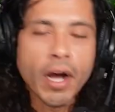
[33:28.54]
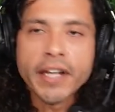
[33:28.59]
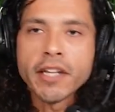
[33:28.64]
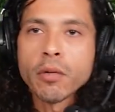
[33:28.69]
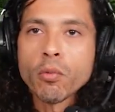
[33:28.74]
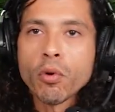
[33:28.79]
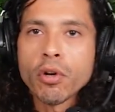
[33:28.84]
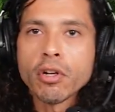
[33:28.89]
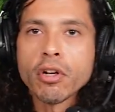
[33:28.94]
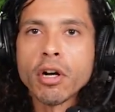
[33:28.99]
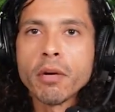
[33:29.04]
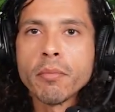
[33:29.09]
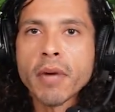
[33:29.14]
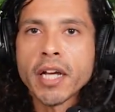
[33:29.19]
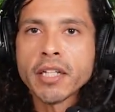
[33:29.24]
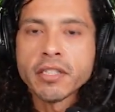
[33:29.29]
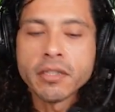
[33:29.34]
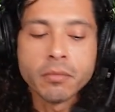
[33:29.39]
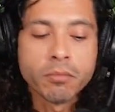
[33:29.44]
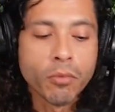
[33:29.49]
Oh, I can work
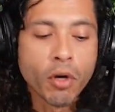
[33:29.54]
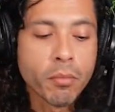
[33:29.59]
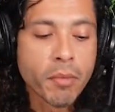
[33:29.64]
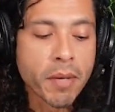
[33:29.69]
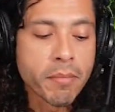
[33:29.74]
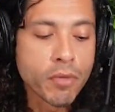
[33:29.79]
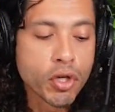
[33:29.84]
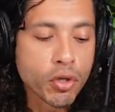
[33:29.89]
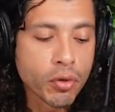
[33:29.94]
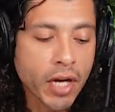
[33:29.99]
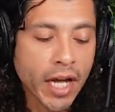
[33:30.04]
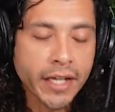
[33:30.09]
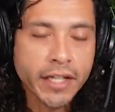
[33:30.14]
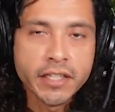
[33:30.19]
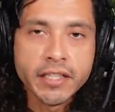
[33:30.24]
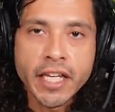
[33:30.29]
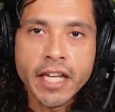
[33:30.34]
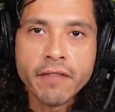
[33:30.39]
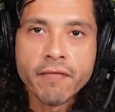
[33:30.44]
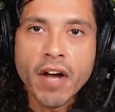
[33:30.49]
on my
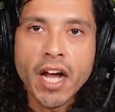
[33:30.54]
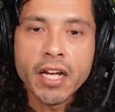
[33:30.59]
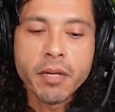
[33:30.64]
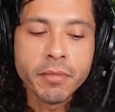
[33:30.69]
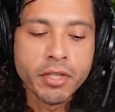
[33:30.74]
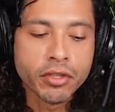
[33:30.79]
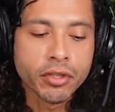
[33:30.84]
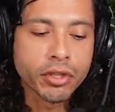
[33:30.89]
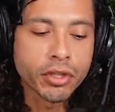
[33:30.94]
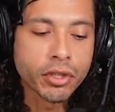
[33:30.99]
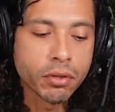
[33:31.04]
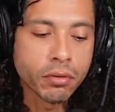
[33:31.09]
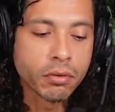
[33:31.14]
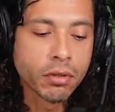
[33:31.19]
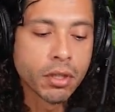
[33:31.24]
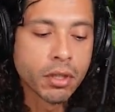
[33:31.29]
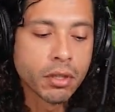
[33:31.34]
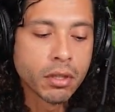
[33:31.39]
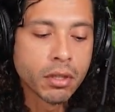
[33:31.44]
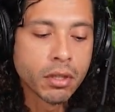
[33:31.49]
mood. I can take vitamins
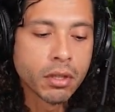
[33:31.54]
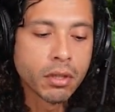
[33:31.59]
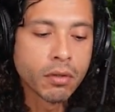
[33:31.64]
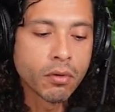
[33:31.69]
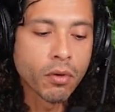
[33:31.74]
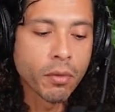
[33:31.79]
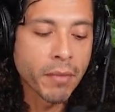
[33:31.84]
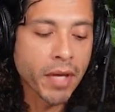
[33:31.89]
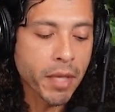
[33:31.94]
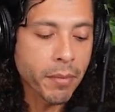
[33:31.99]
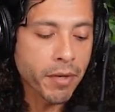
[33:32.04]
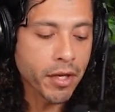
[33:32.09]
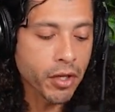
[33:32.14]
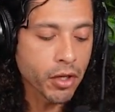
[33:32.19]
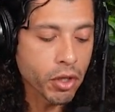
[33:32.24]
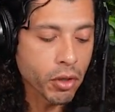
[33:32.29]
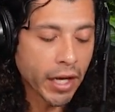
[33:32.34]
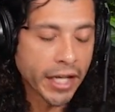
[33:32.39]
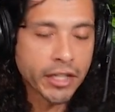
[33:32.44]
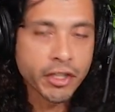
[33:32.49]
too. Or
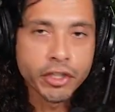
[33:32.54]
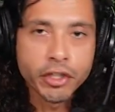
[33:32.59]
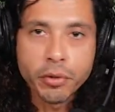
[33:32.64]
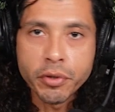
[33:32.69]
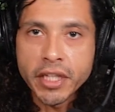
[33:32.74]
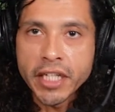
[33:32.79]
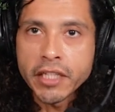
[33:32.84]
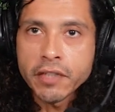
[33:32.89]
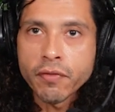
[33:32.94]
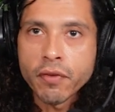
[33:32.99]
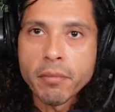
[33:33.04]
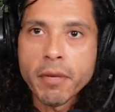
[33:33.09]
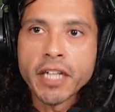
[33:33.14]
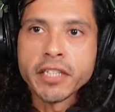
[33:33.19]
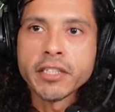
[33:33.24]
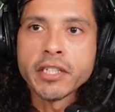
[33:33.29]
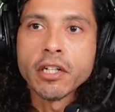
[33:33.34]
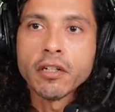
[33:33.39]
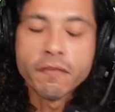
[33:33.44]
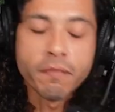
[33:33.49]
maybe, you know, I can do things
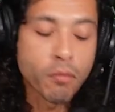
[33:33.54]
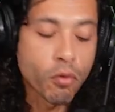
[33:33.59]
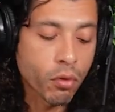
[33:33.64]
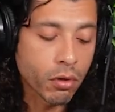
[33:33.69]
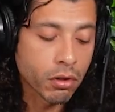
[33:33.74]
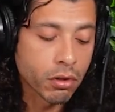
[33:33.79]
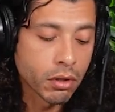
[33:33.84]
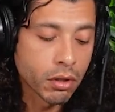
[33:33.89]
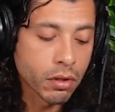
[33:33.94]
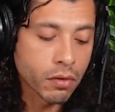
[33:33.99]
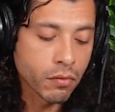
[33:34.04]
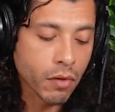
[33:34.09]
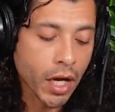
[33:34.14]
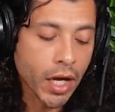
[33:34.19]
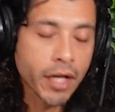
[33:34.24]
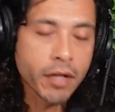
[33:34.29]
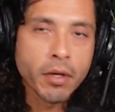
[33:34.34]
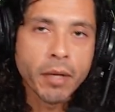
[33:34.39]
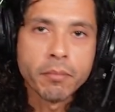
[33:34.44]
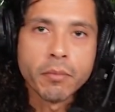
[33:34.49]
for myself more,
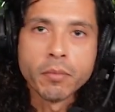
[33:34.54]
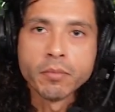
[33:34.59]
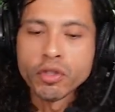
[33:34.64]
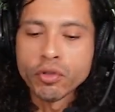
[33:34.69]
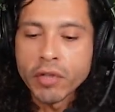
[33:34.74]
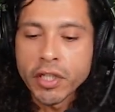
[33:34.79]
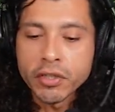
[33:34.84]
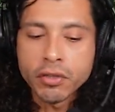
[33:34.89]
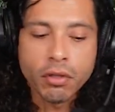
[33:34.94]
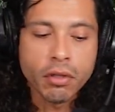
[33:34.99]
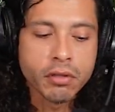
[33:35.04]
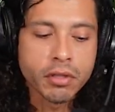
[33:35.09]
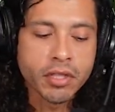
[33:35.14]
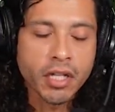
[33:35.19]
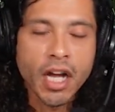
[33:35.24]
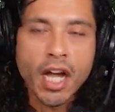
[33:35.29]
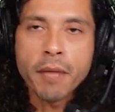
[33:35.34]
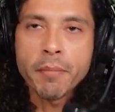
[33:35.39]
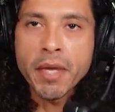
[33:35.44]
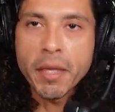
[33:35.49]
right? I'm stressed
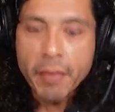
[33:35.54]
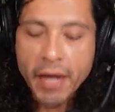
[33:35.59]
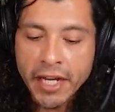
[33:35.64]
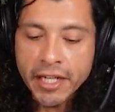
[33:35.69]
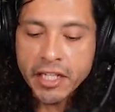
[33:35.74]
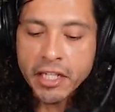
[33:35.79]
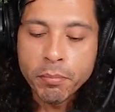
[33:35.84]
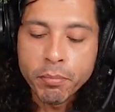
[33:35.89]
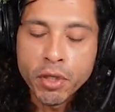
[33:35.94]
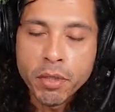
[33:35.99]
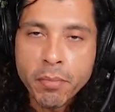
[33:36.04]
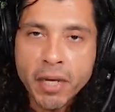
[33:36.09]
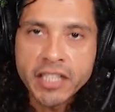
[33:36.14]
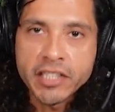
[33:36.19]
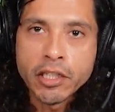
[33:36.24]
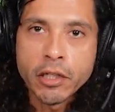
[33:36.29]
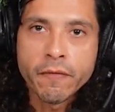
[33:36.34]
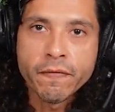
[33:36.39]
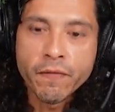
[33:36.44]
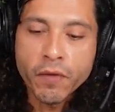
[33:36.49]
all the time. Maybe I need to
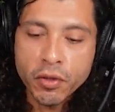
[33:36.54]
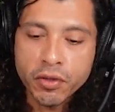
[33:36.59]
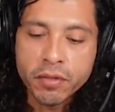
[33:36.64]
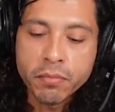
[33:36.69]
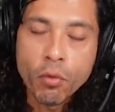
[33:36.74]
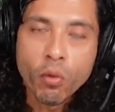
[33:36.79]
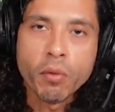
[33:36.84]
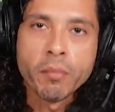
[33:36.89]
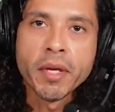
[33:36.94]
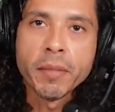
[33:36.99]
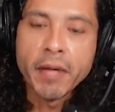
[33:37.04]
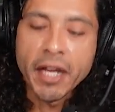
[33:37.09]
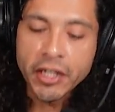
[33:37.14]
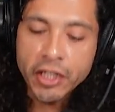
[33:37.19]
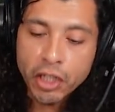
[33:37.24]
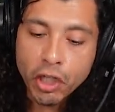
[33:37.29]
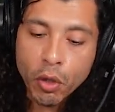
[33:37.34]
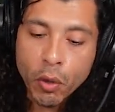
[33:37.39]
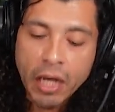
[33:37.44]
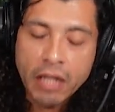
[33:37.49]
put myself first more.
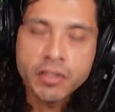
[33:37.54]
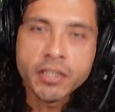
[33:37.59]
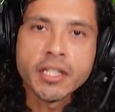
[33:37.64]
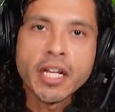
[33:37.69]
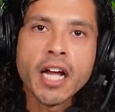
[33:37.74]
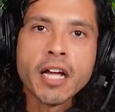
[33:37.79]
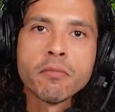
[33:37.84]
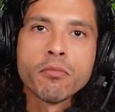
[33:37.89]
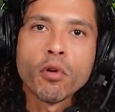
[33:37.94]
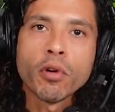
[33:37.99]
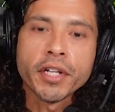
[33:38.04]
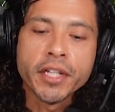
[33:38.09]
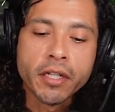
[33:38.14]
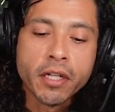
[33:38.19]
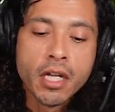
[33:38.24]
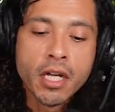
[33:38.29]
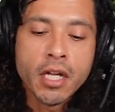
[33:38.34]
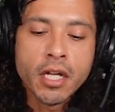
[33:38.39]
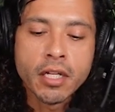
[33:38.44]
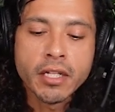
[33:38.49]
Maybe I need to go outside
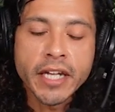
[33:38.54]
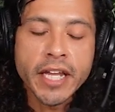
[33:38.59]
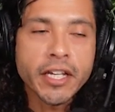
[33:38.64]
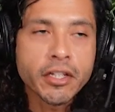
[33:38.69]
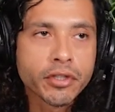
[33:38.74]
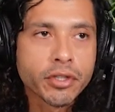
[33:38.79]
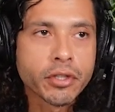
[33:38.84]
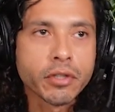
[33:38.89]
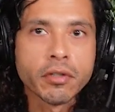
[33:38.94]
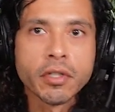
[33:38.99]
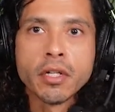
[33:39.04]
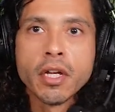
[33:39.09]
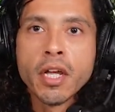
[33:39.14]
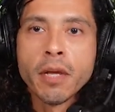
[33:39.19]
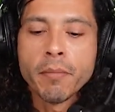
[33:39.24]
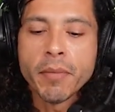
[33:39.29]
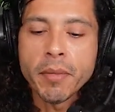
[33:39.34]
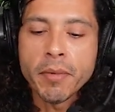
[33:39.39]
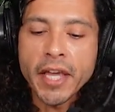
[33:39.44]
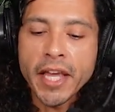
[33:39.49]
more, get nature,
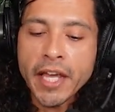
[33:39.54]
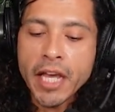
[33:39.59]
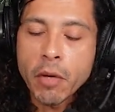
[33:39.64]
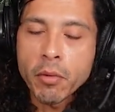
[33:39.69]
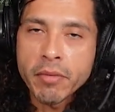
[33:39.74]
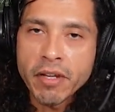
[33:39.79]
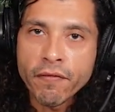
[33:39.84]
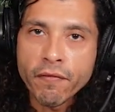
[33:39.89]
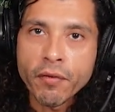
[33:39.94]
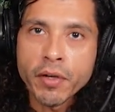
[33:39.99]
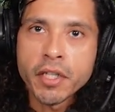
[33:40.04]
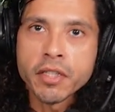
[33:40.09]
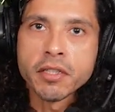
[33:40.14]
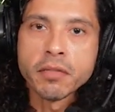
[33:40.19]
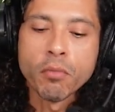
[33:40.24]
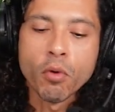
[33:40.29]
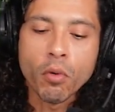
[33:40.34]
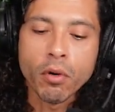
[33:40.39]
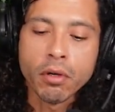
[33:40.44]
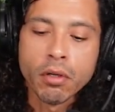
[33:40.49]
and maybe hang out with my
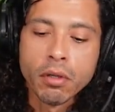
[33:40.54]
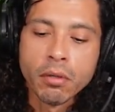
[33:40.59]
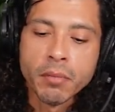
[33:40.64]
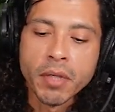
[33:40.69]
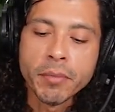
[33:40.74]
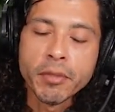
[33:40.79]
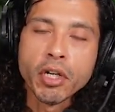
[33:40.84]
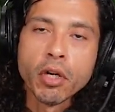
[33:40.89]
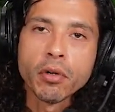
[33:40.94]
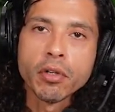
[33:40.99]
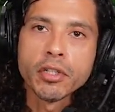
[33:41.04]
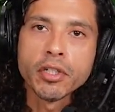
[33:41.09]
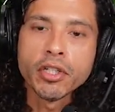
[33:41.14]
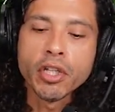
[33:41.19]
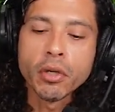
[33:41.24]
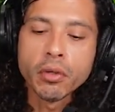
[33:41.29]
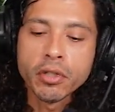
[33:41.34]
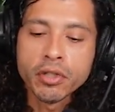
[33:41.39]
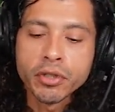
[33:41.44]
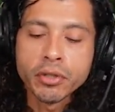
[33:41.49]
friends more. Maybe go
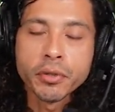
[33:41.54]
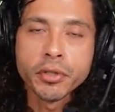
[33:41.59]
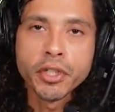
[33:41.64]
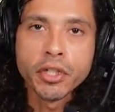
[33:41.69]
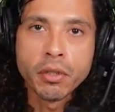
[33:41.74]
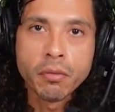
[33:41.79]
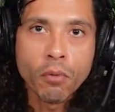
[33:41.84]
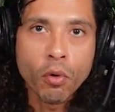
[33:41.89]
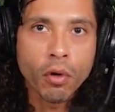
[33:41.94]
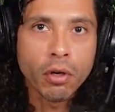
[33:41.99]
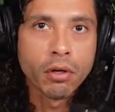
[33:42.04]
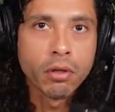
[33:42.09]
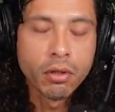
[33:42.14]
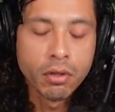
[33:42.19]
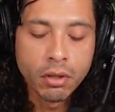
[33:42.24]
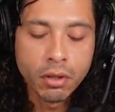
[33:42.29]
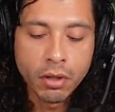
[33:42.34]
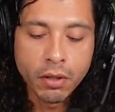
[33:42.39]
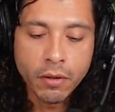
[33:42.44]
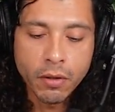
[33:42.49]
to the yoga studio
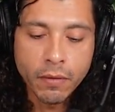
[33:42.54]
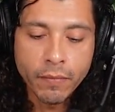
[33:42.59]
more.